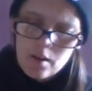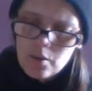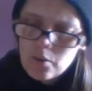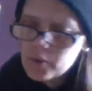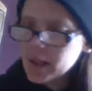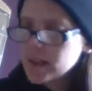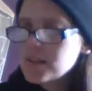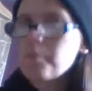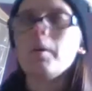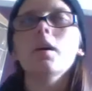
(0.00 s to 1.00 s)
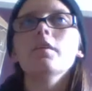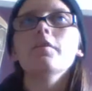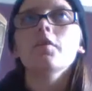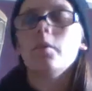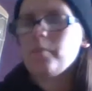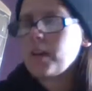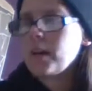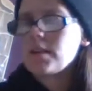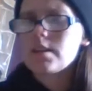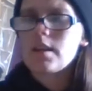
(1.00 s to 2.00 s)
Okay, it's a perfume
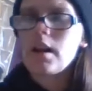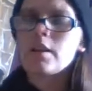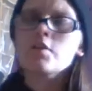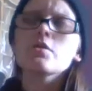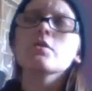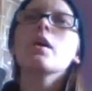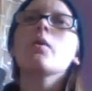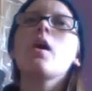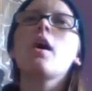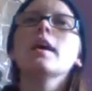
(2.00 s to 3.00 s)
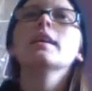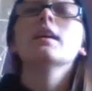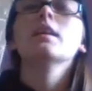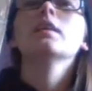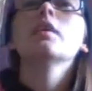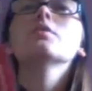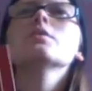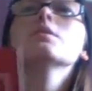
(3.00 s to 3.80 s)
next. As you know, I get loads